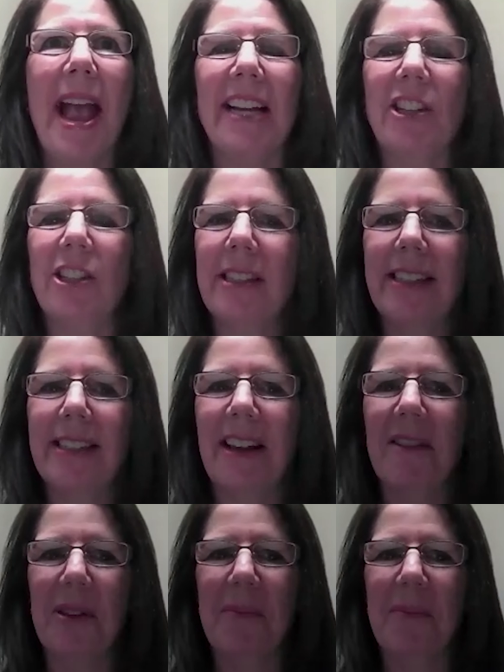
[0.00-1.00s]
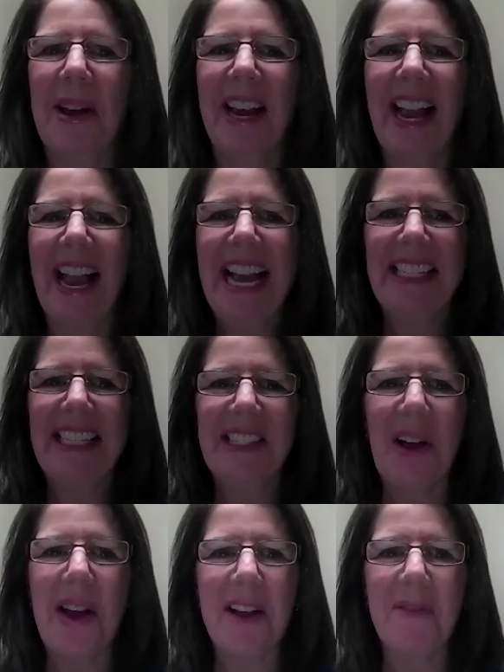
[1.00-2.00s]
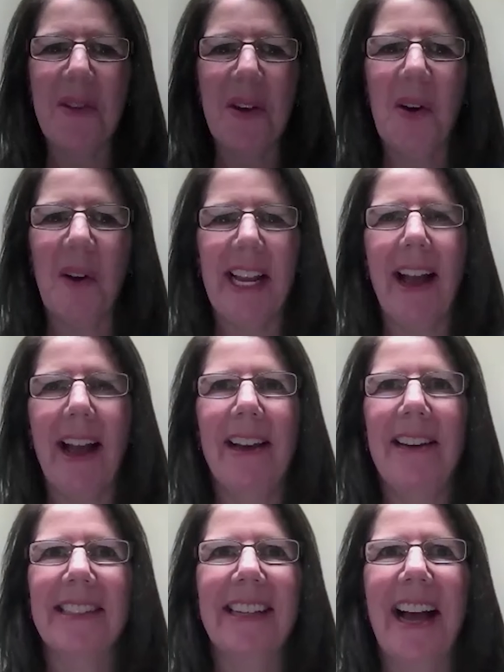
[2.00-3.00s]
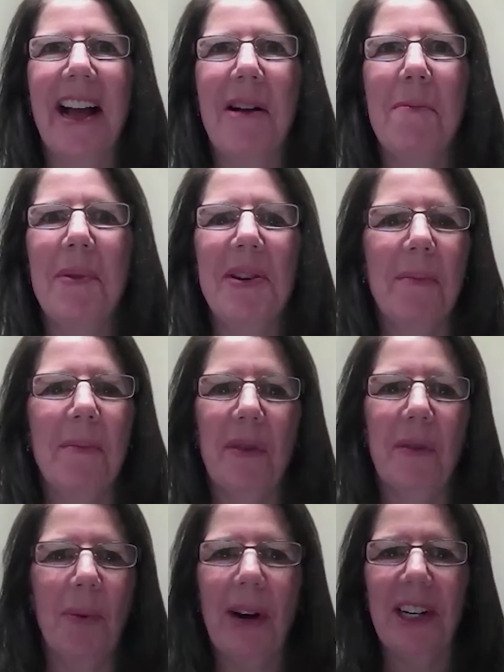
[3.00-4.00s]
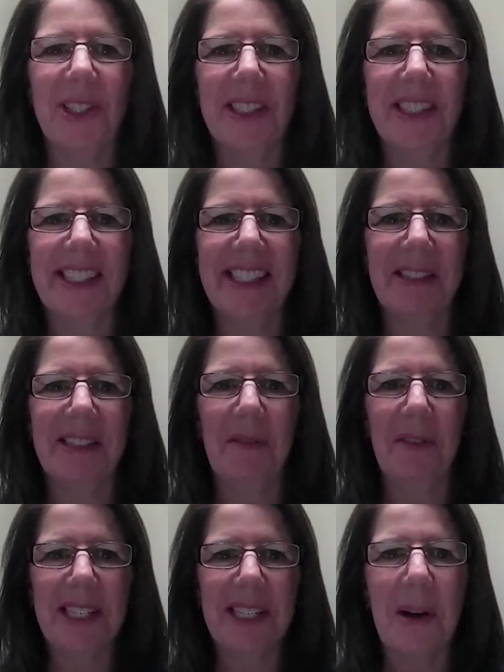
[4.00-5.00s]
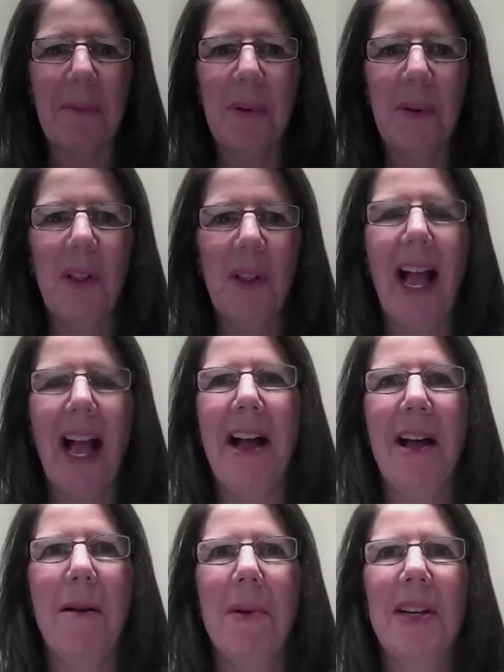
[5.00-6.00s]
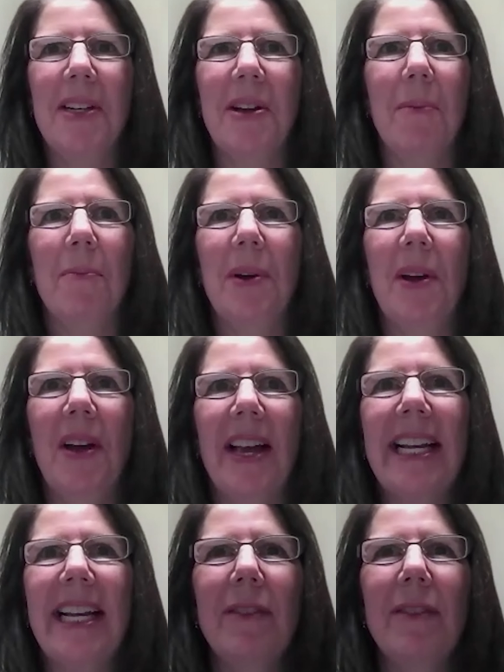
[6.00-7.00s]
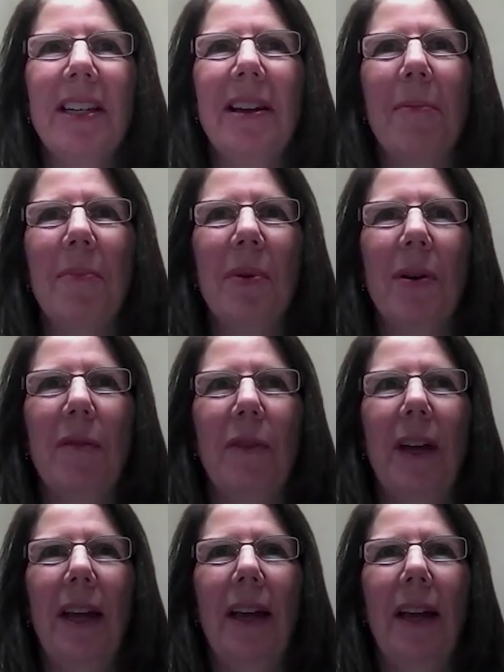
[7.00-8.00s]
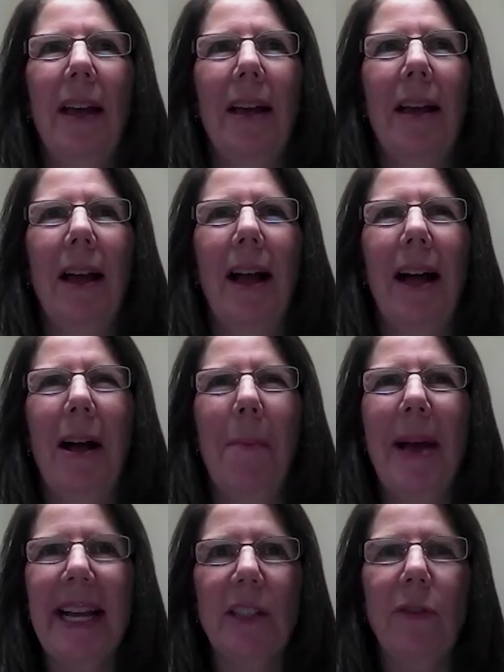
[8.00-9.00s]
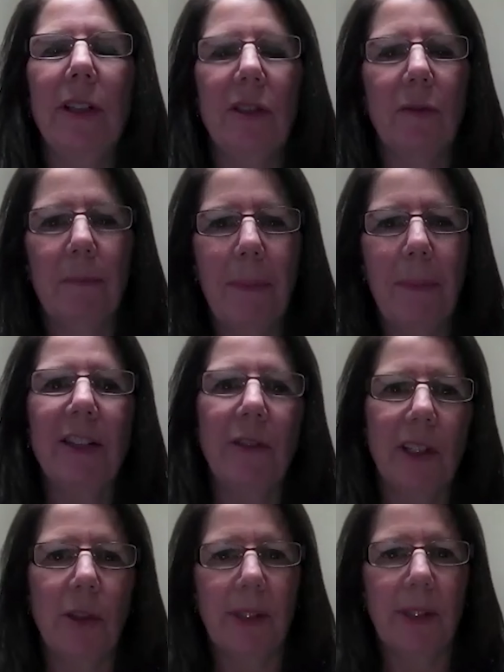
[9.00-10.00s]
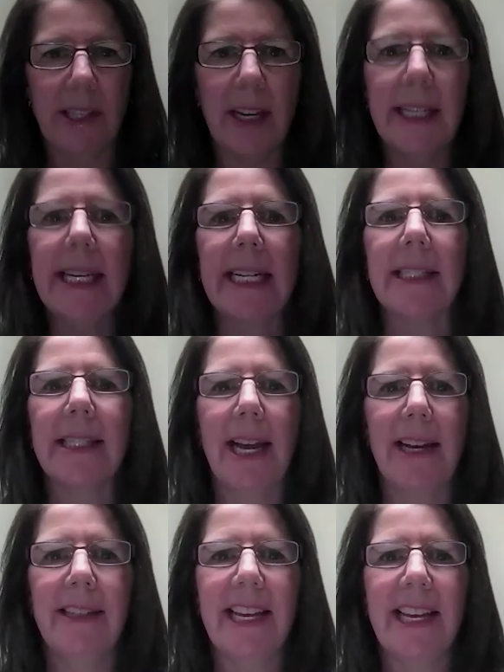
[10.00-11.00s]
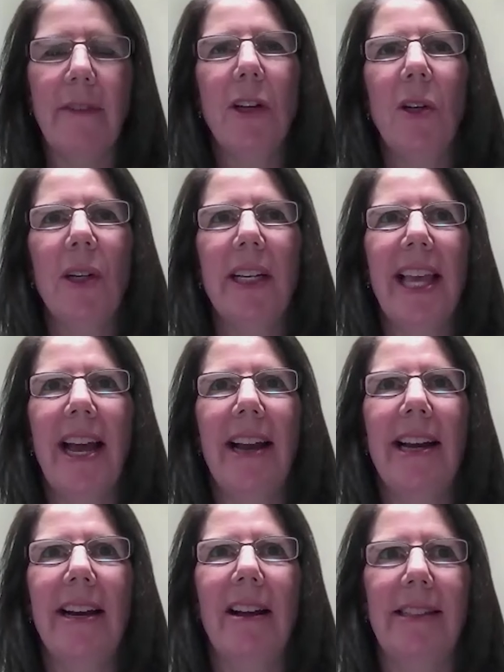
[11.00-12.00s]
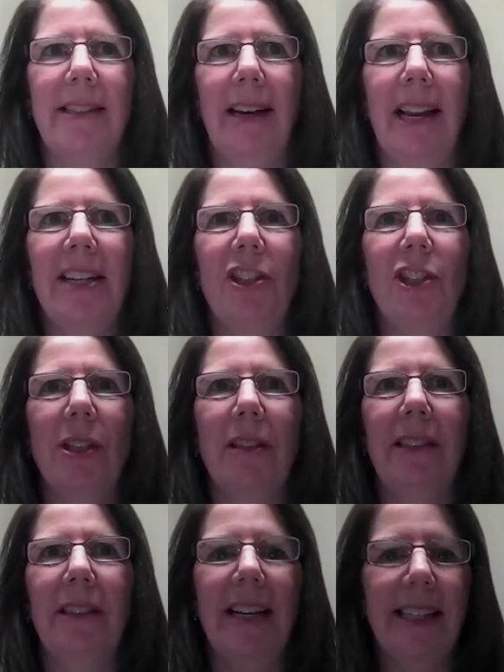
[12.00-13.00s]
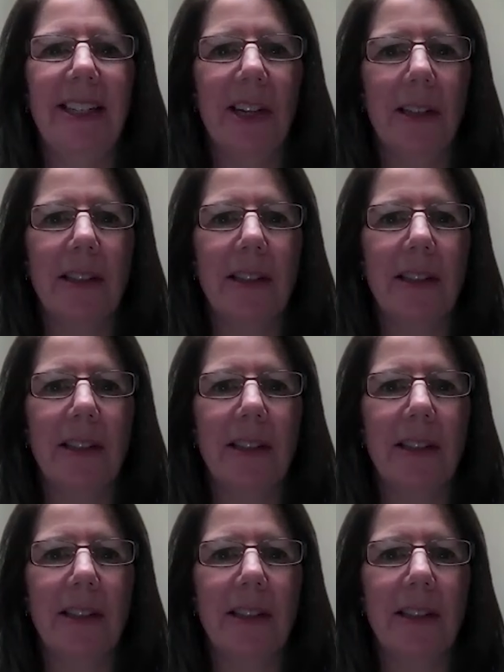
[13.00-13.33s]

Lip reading: Agencies love them. So if you're looking at number of impressions, for example, number of page views to a certain extent, if you look at that in isolation, yes, it does